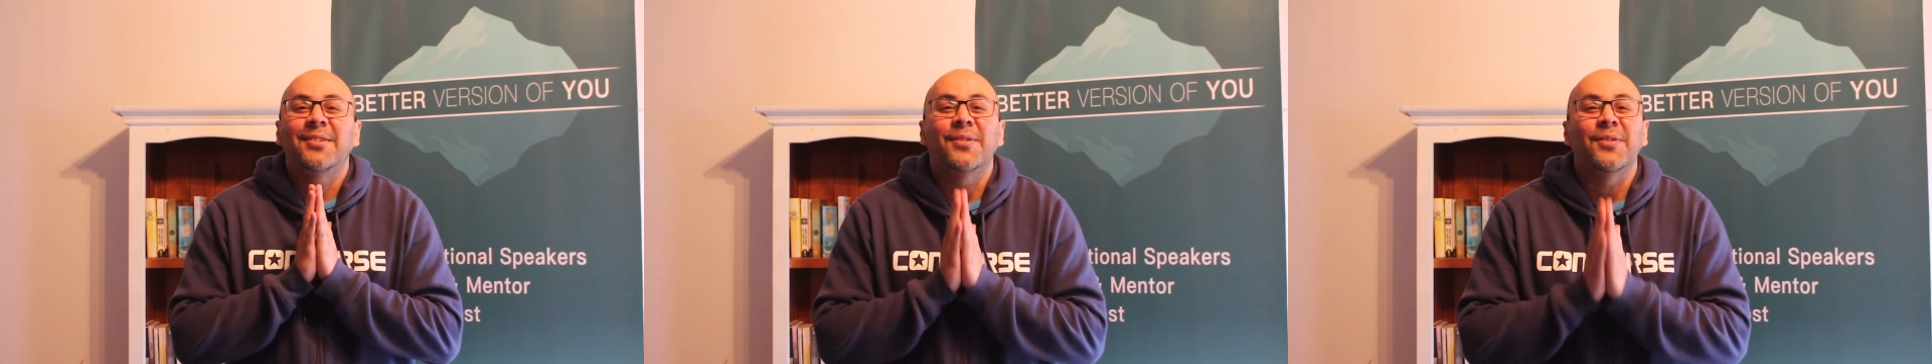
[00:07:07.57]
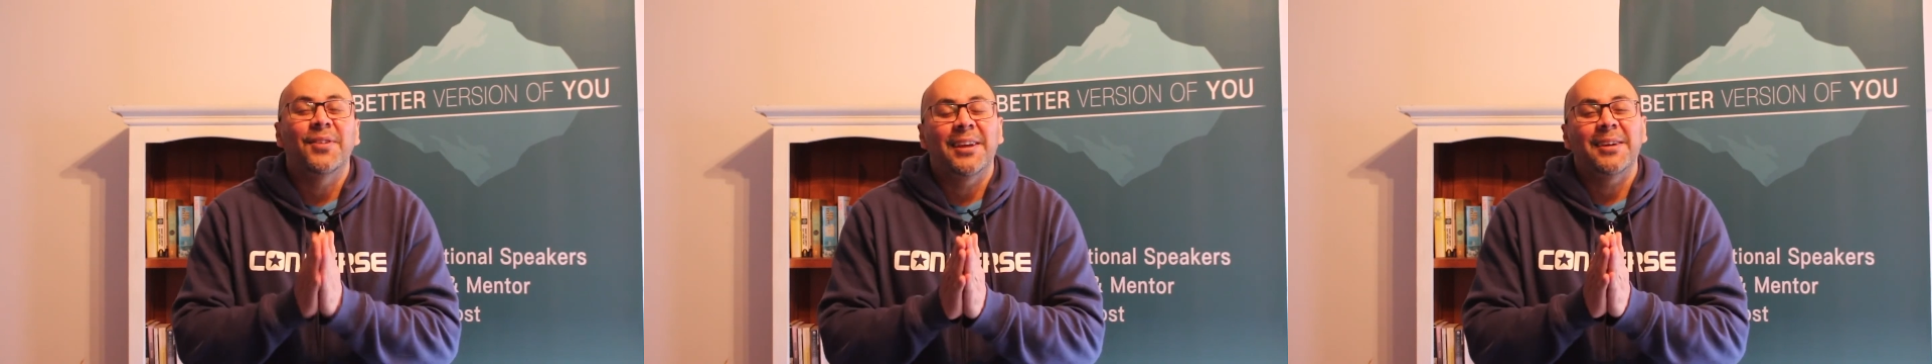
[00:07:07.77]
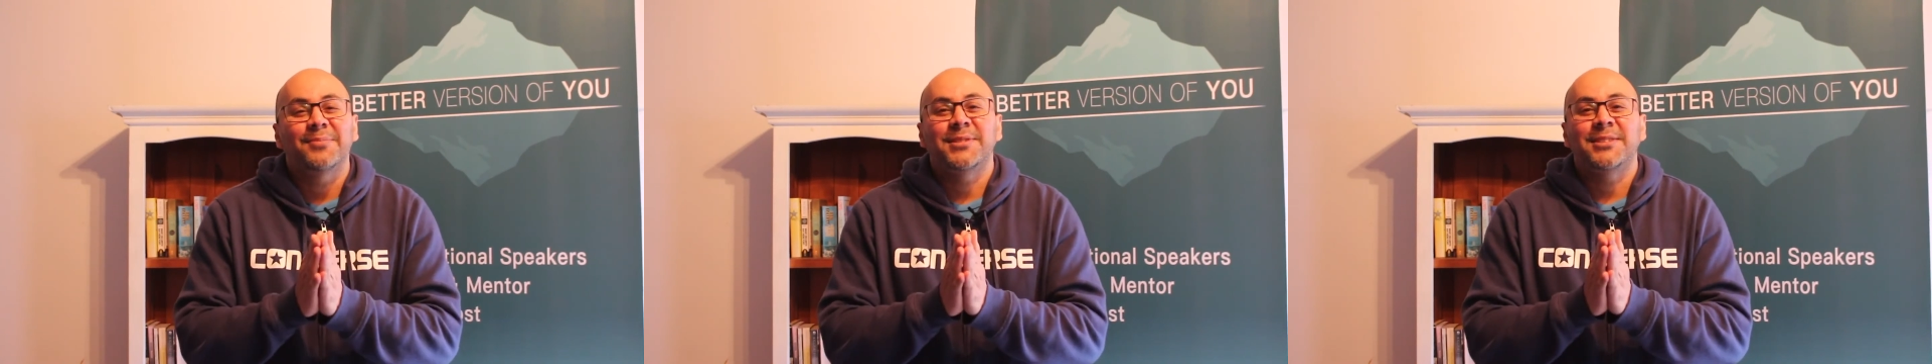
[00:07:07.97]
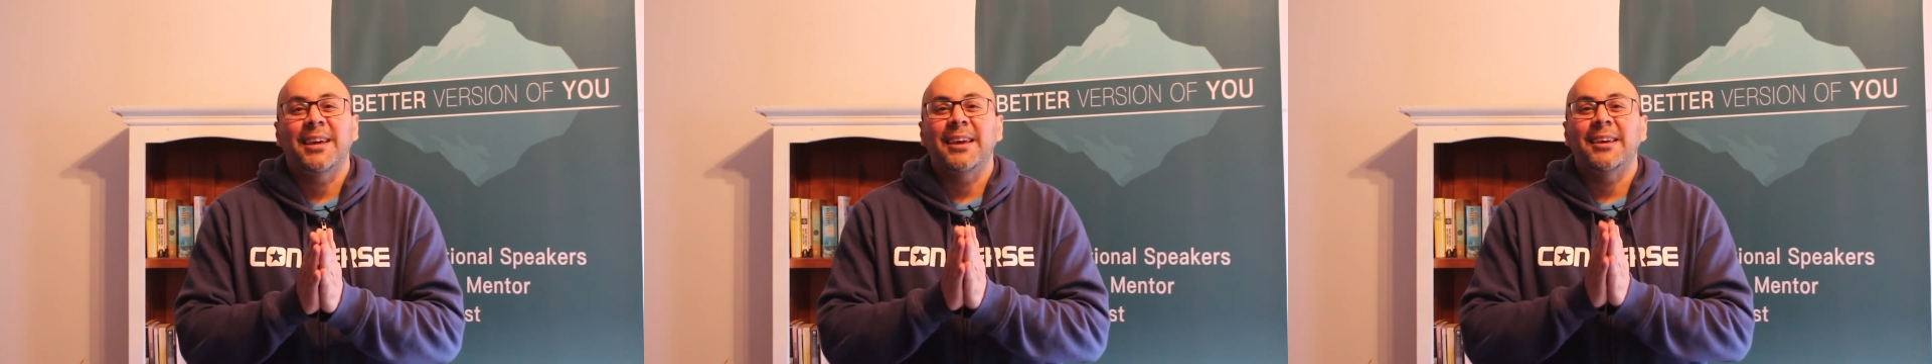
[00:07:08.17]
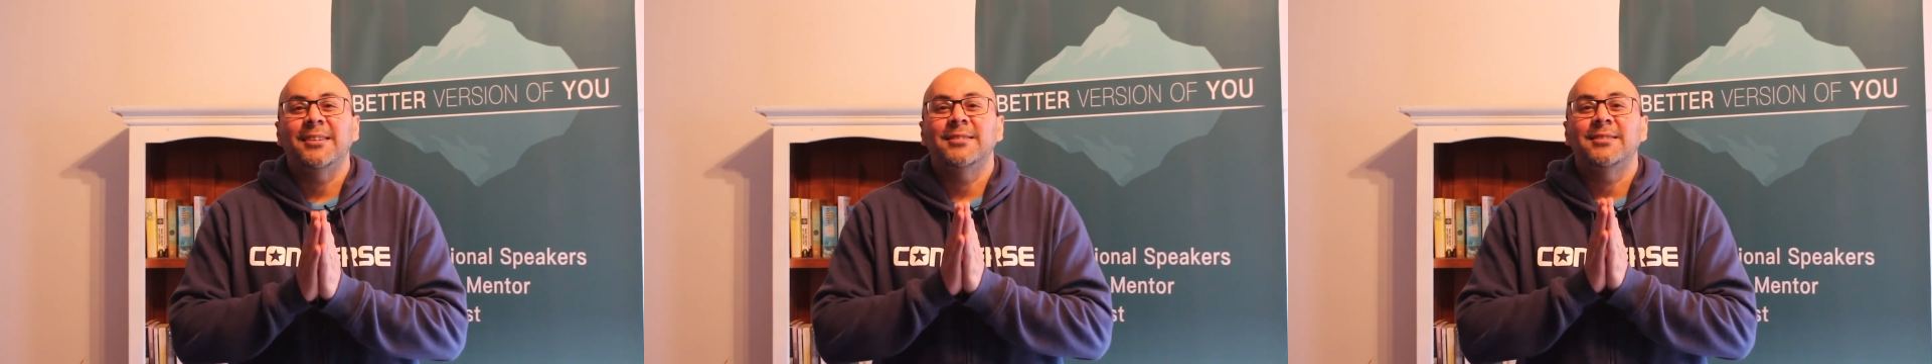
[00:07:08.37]
All I'm
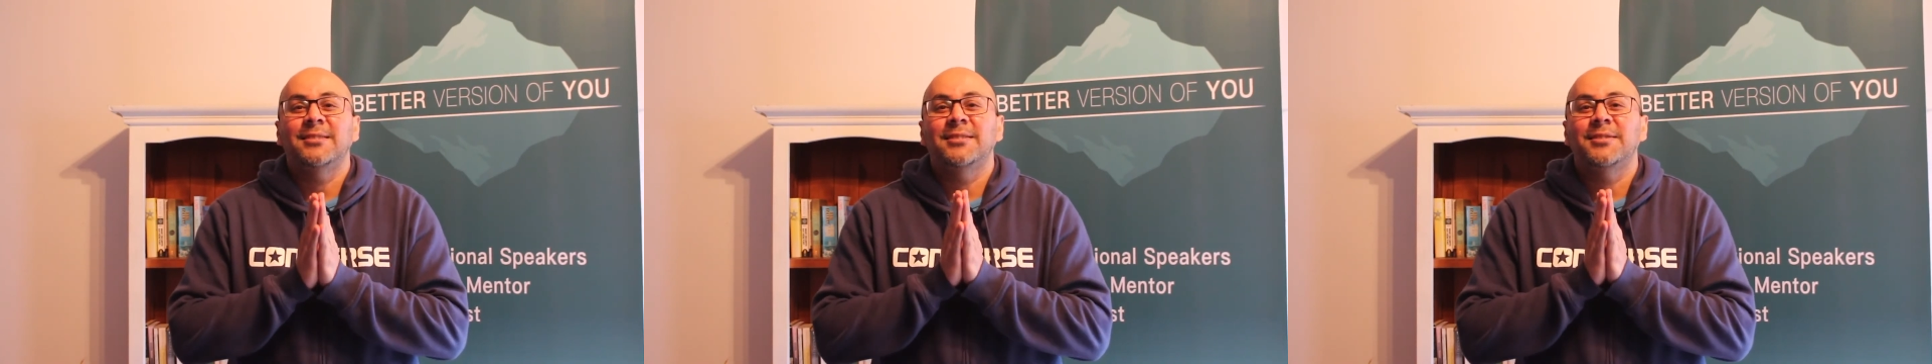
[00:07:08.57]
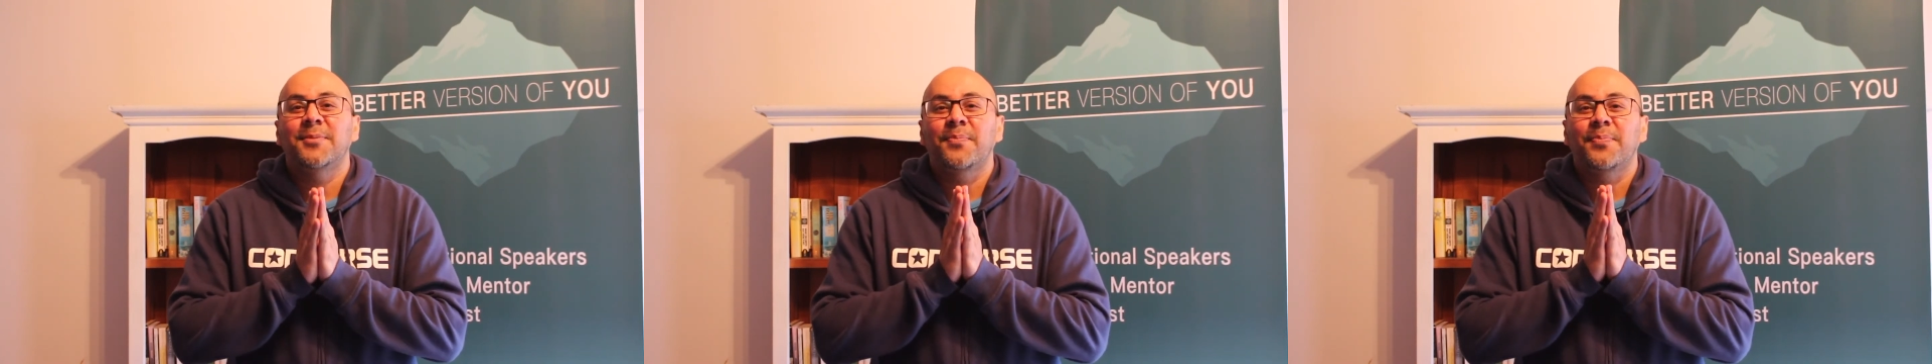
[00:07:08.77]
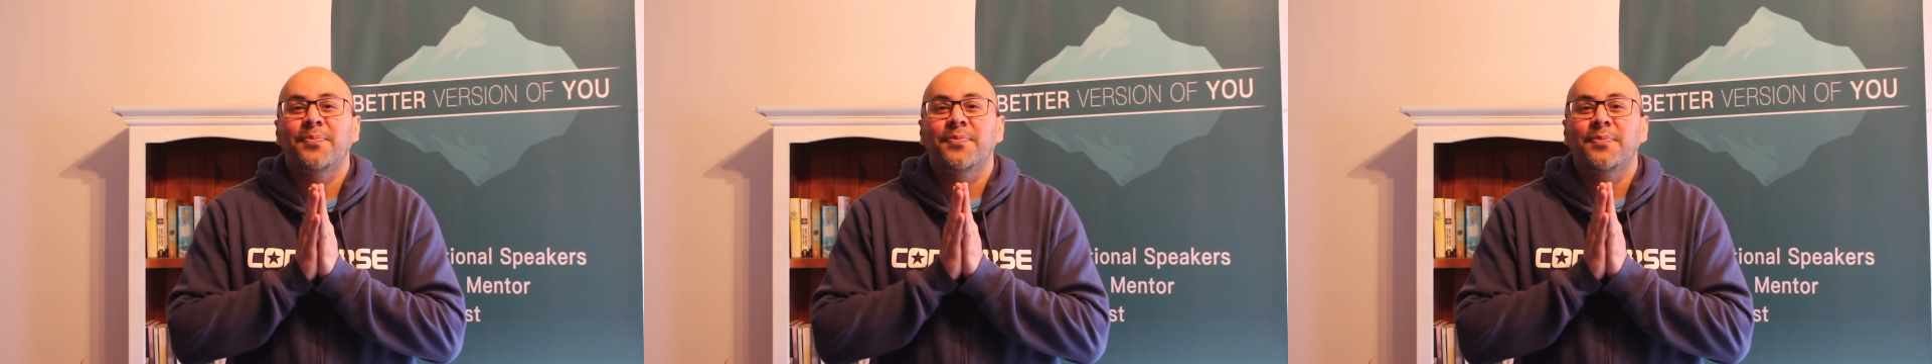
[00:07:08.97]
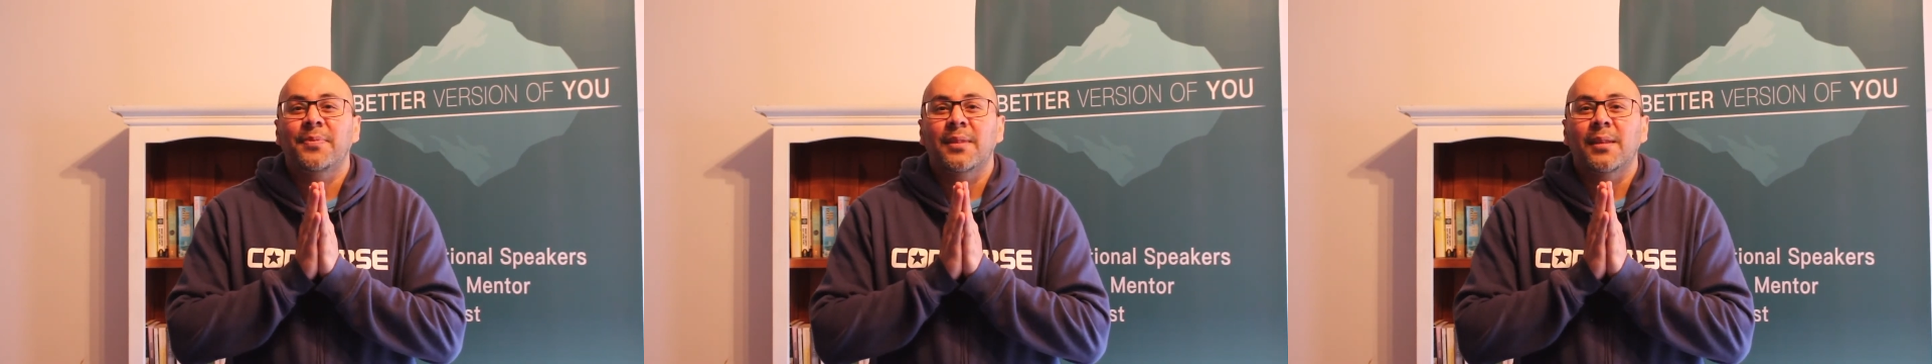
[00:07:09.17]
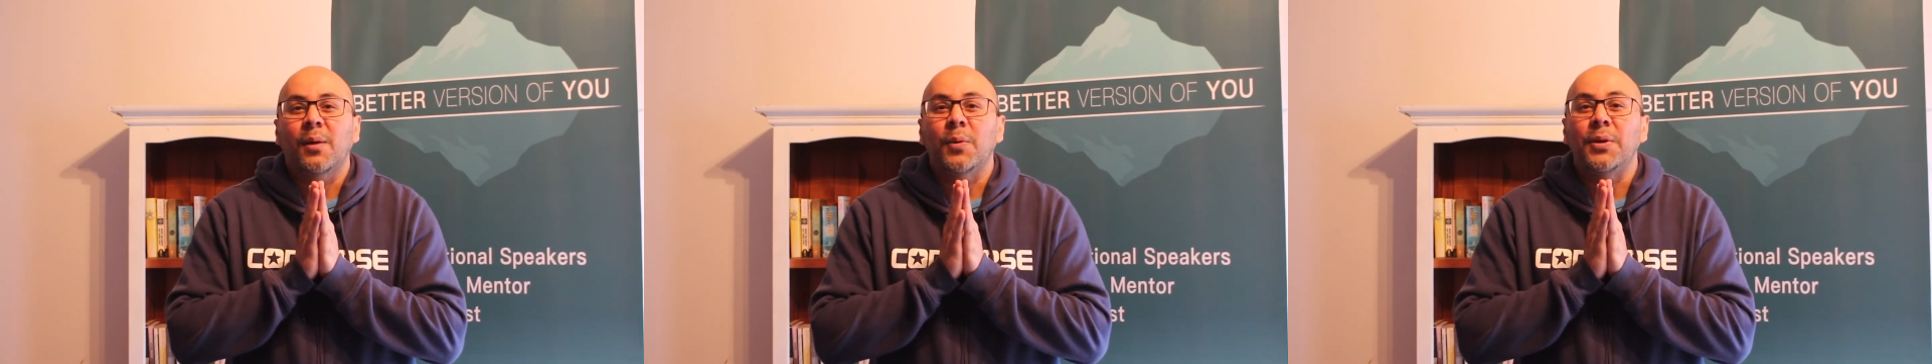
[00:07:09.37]
saying is,
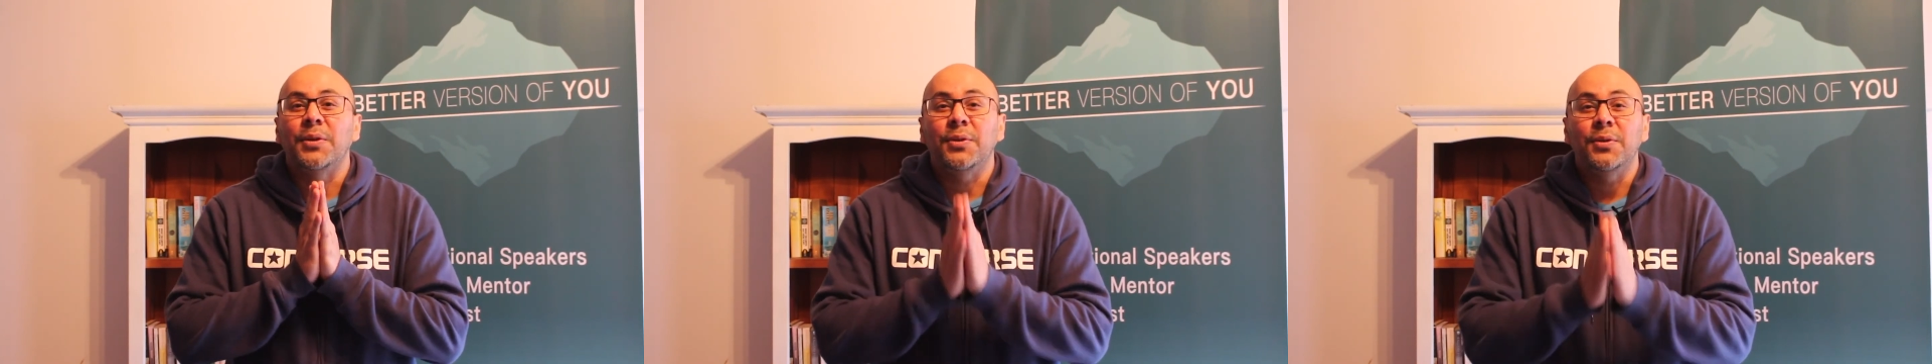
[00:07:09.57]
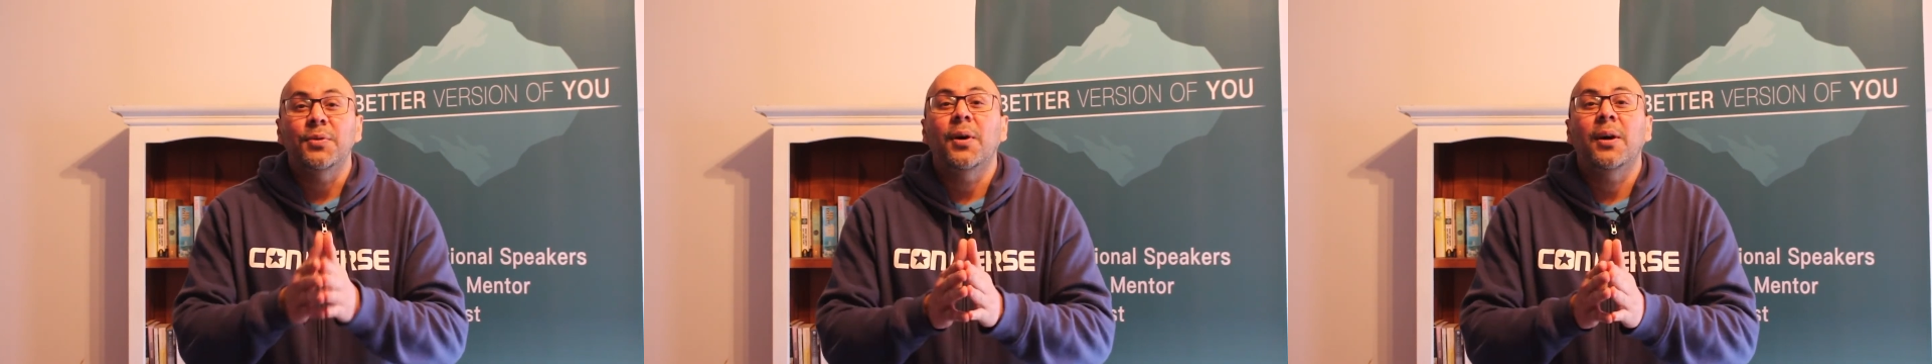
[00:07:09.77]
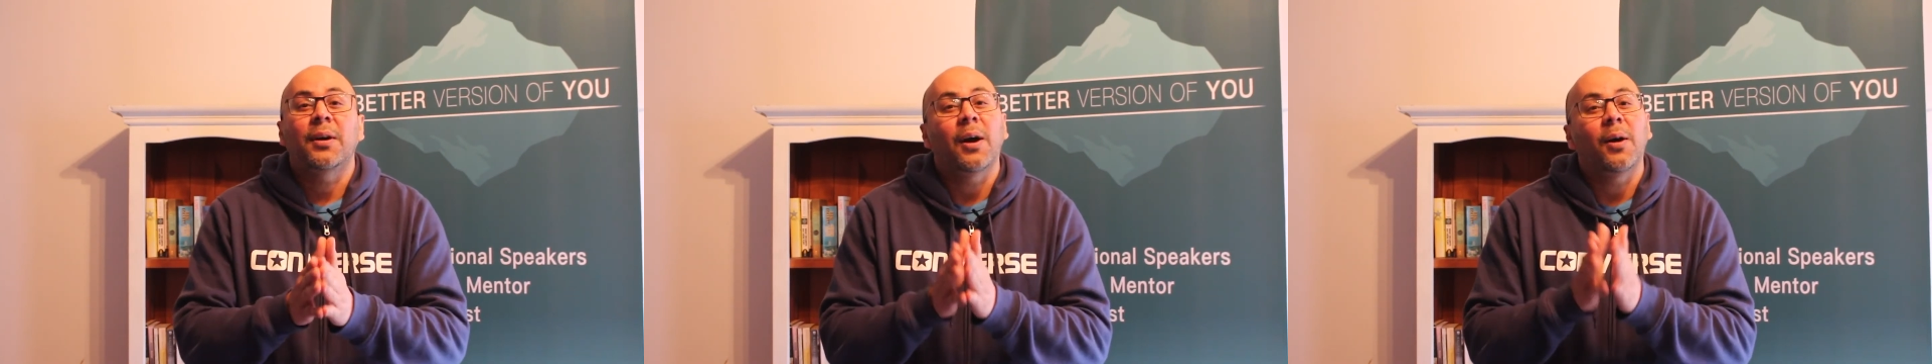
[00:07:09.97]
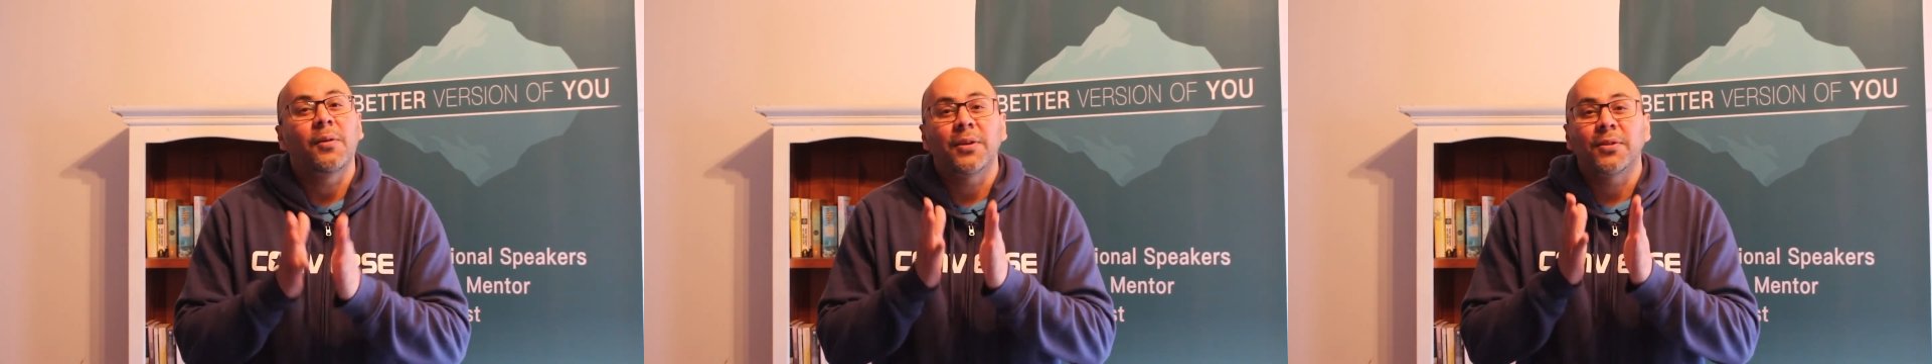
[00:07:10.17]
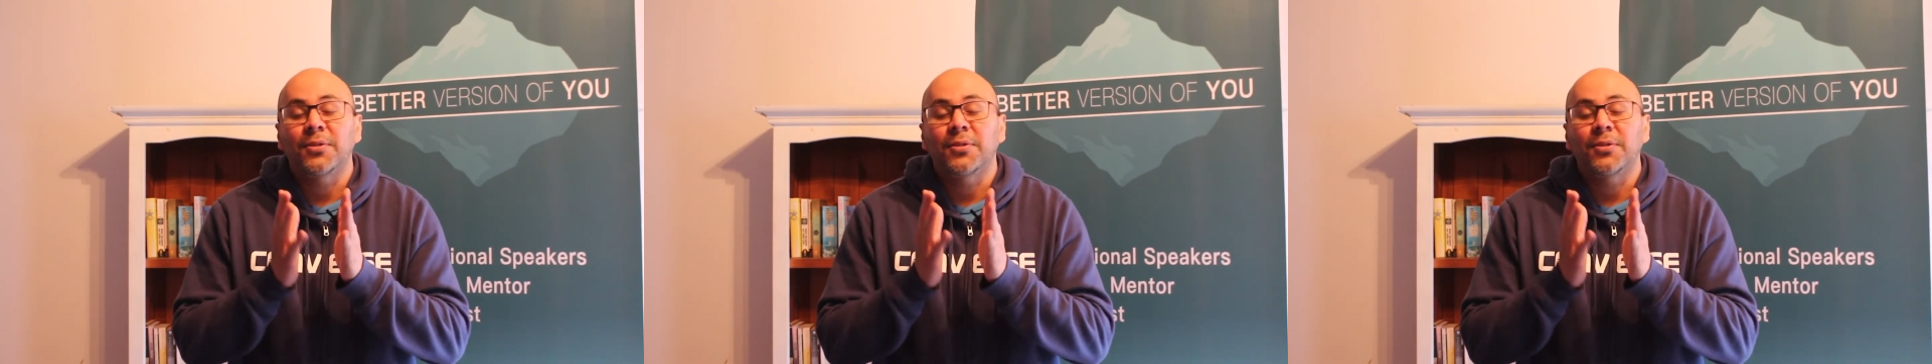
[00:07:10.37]
when you are going